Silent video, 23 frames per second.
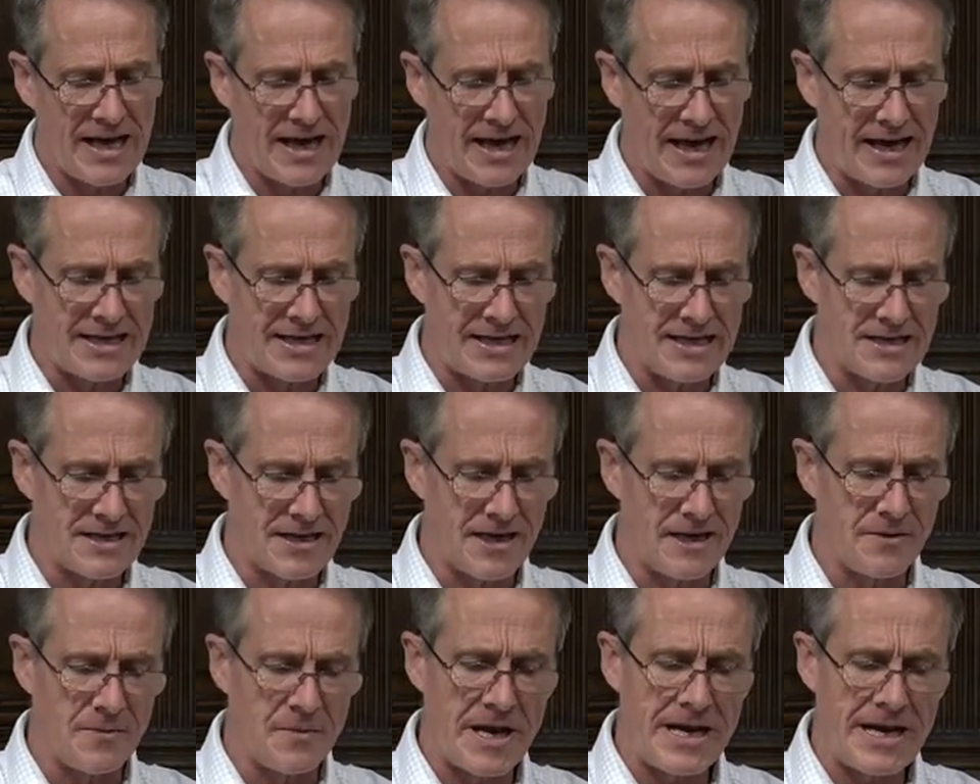and he
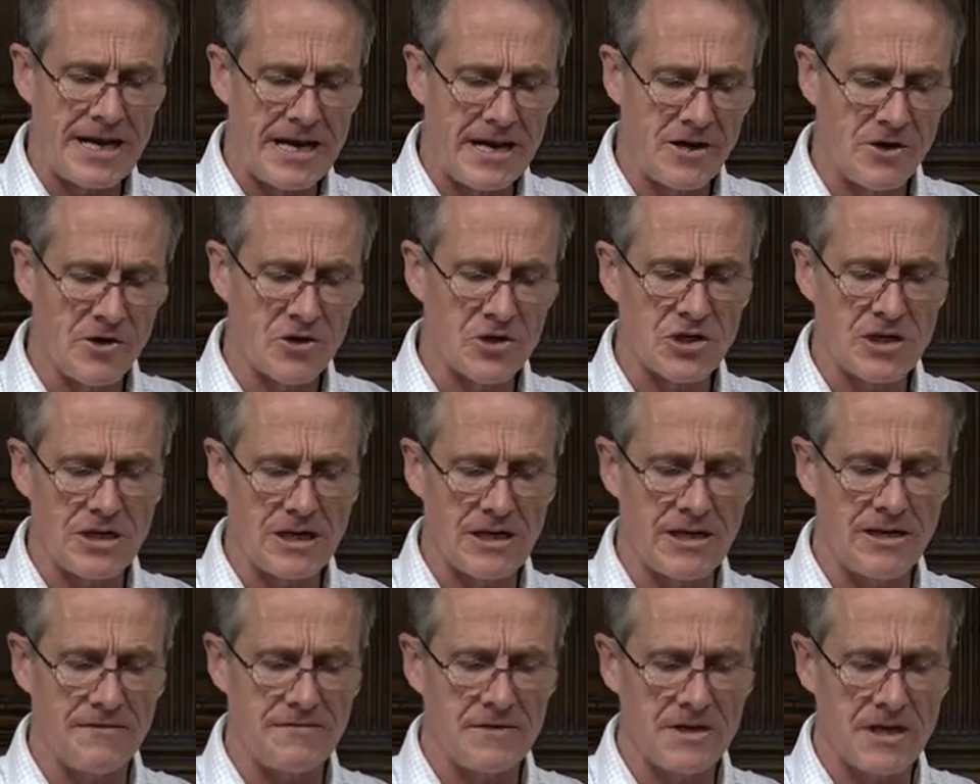died. When Enosh had
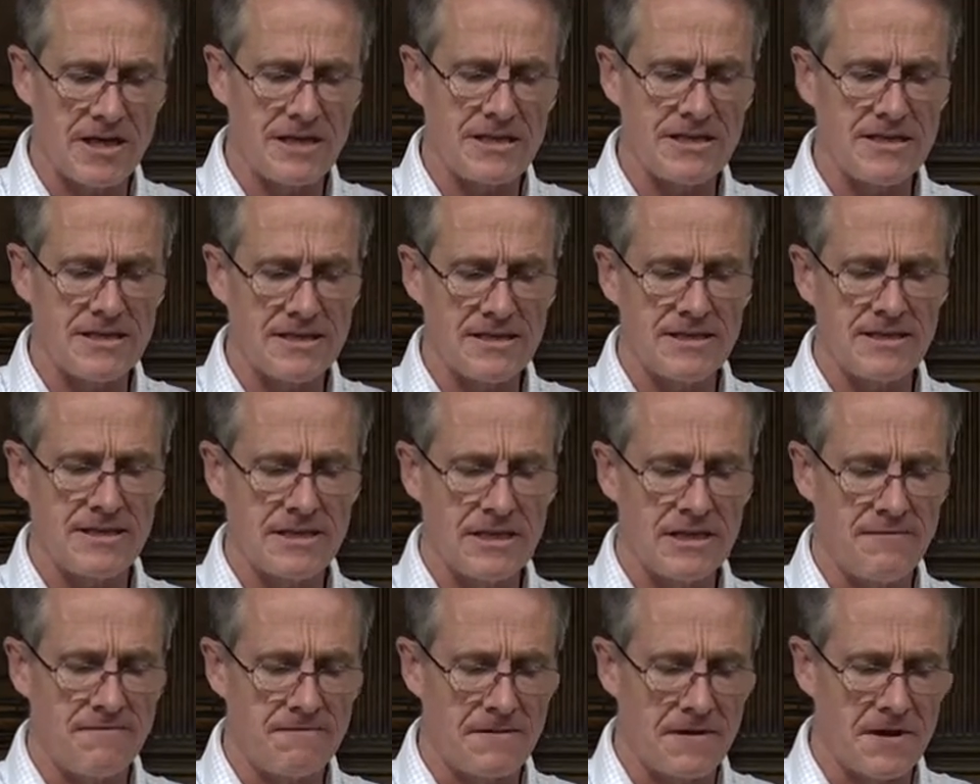lived ninety years,
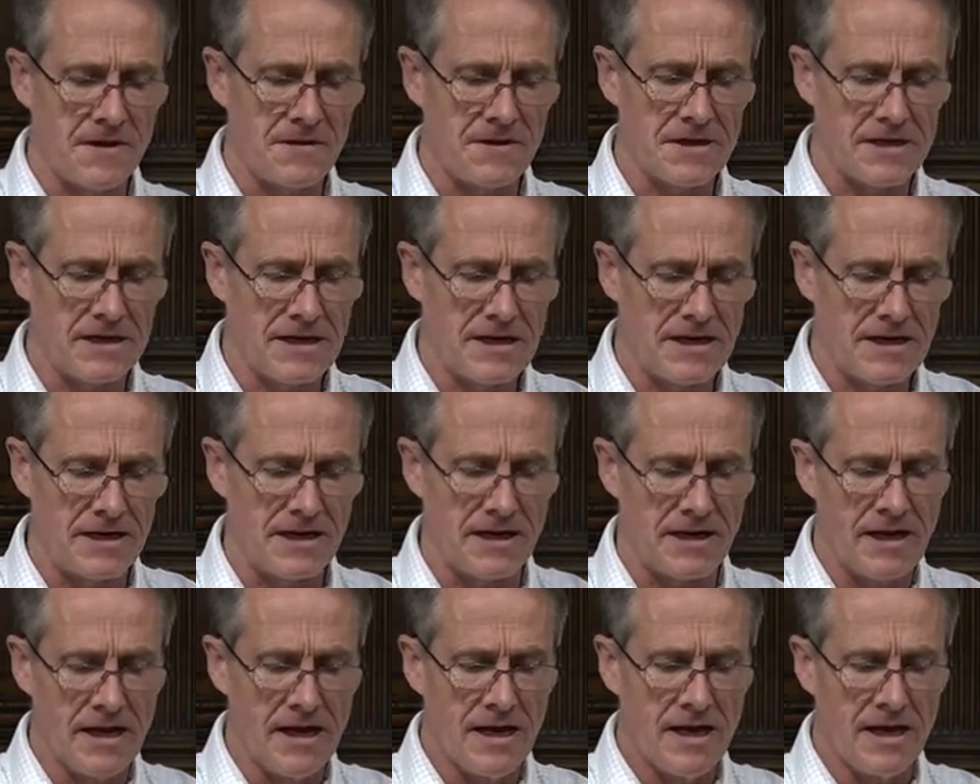he fathered
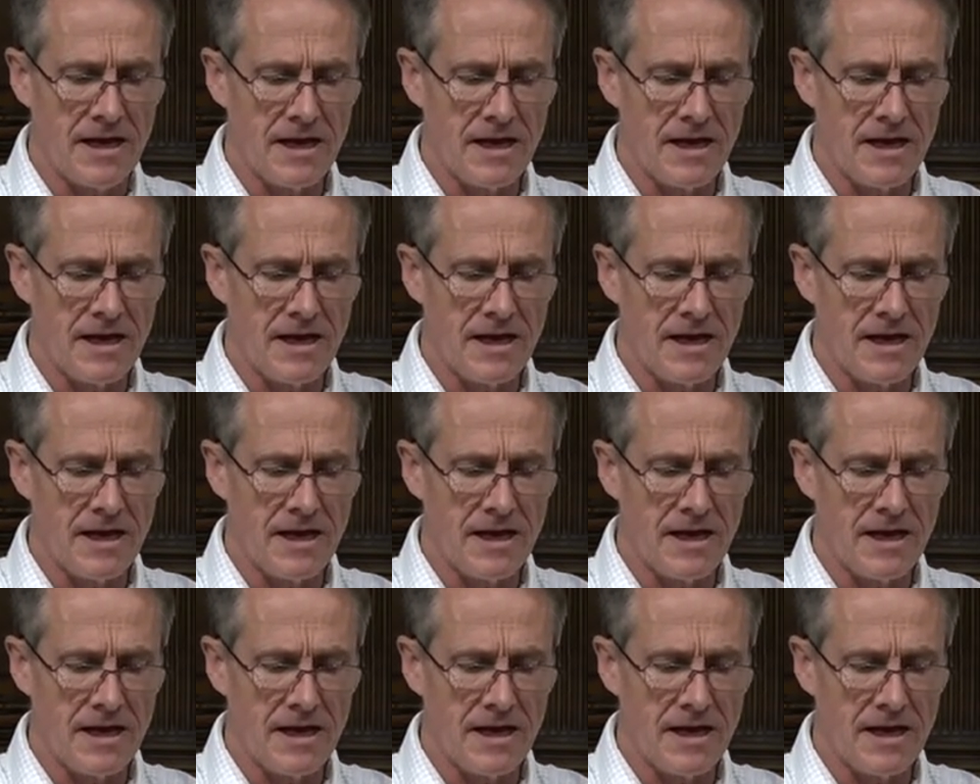Kenan.